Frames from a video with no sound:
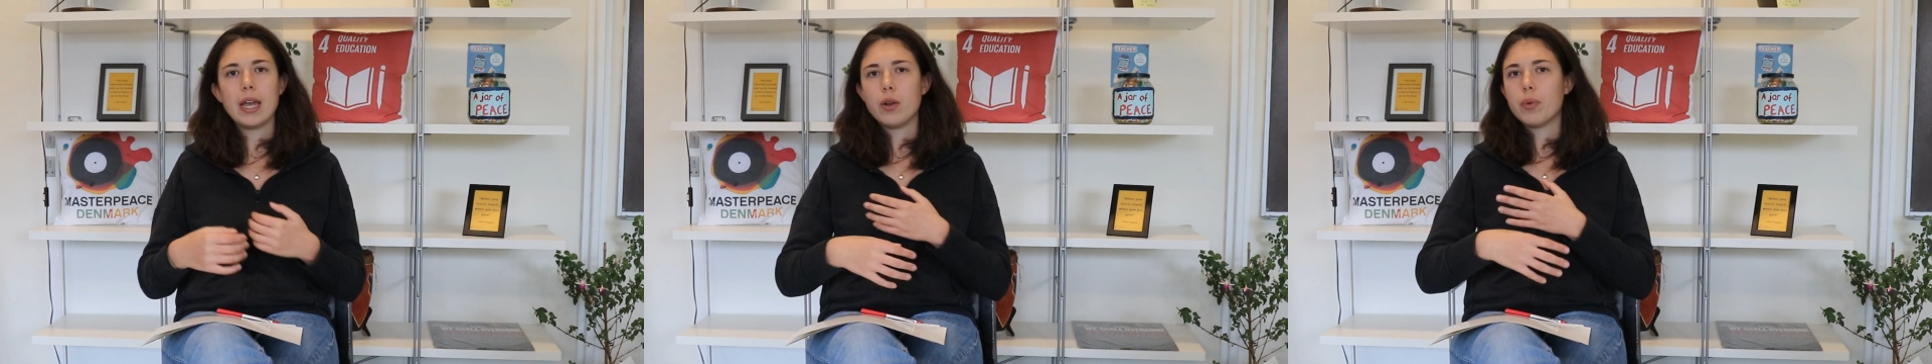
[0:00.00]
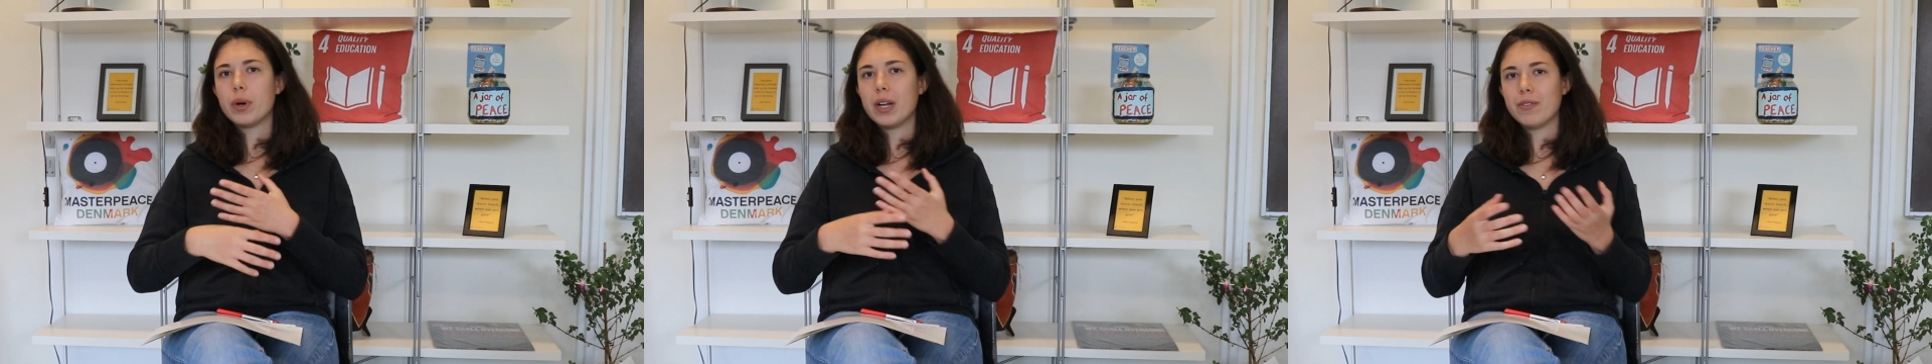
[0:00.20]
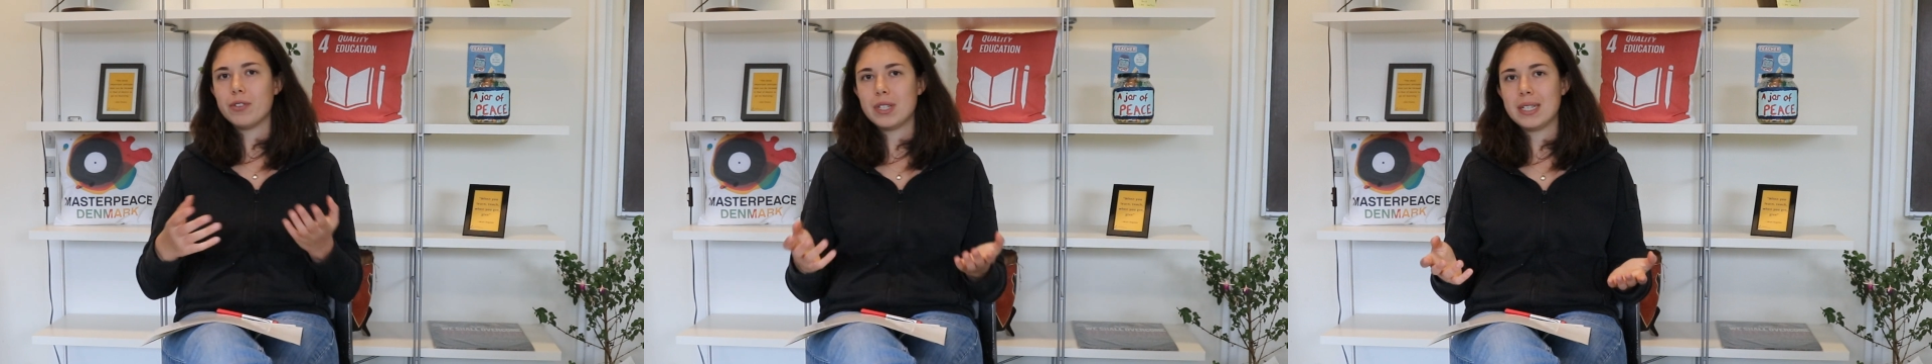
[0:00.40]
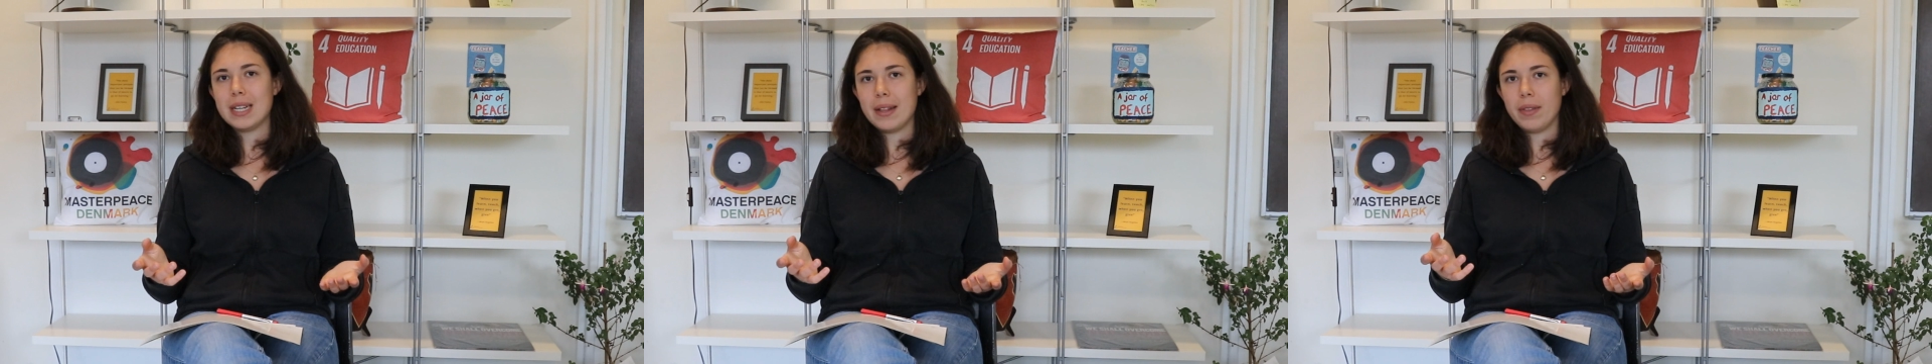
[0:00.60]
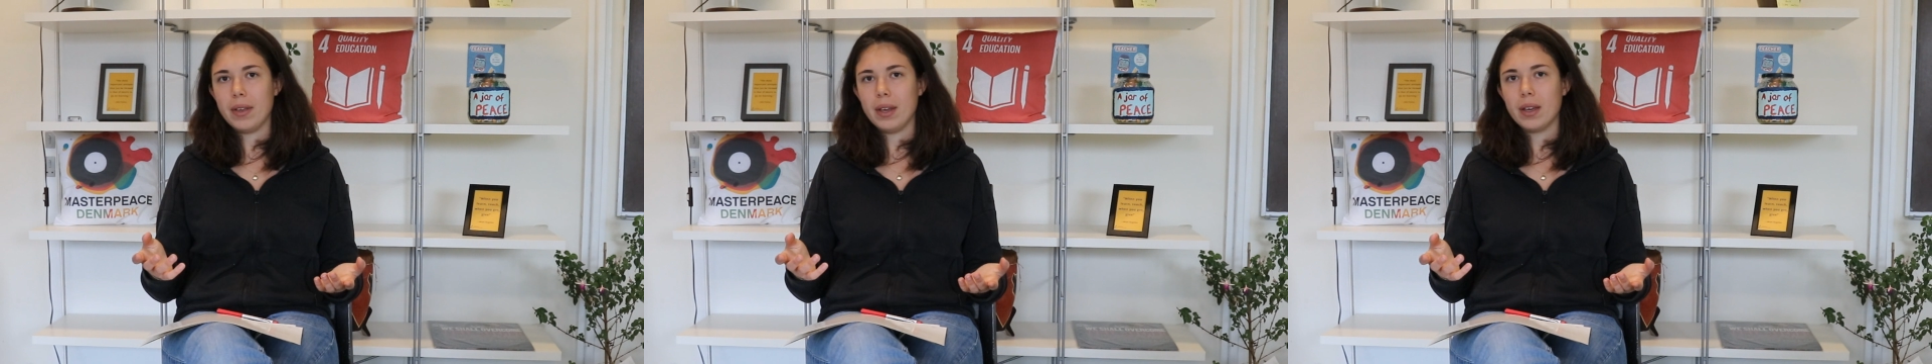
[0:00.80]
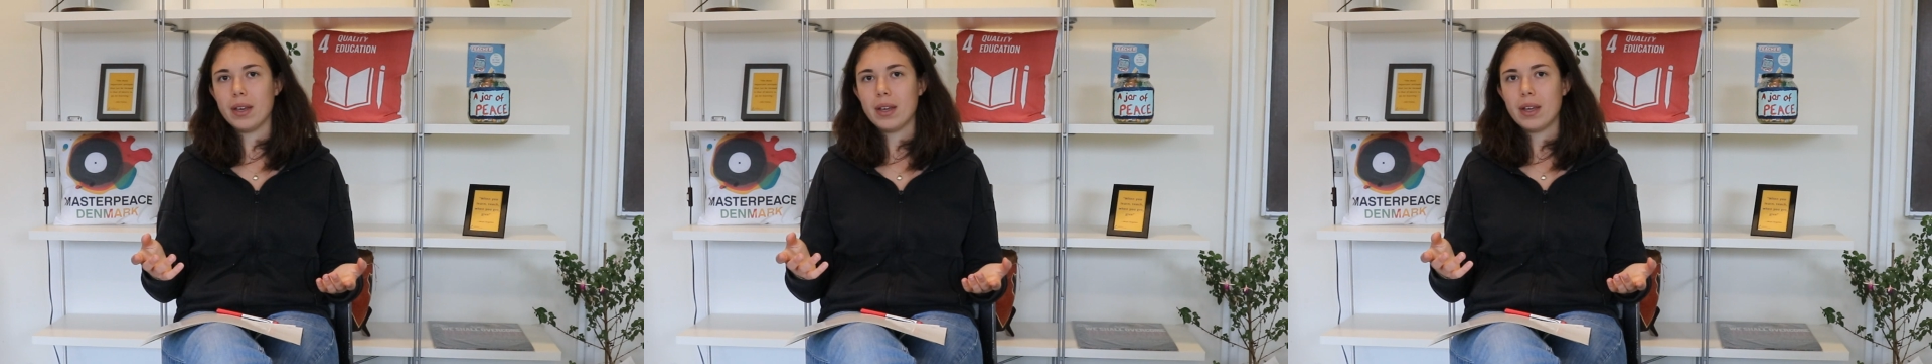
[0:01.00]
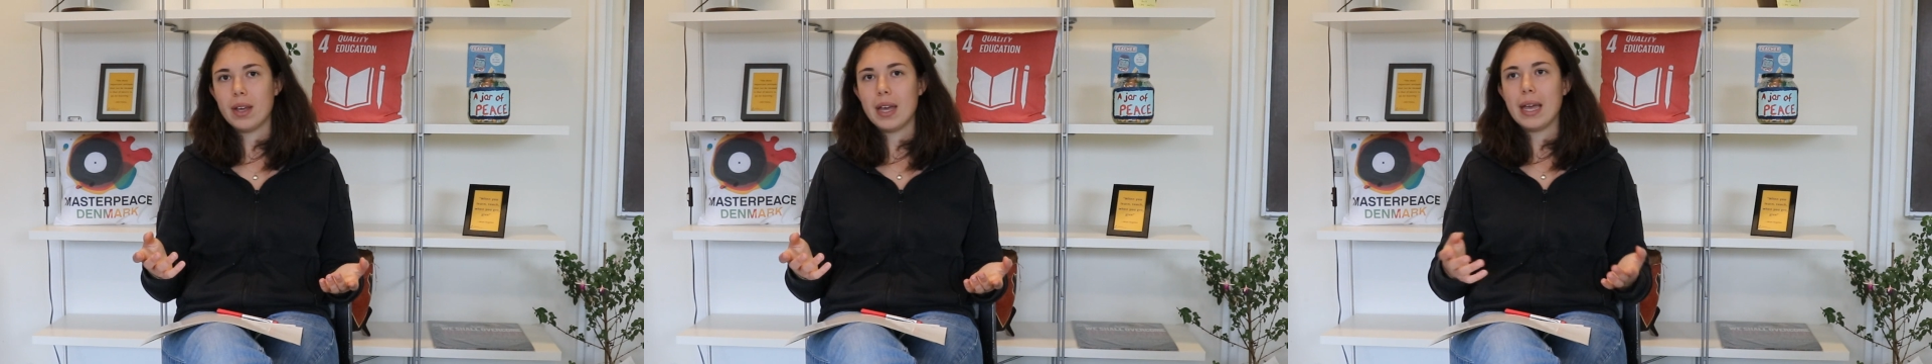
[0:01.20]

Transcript: in whatever setting,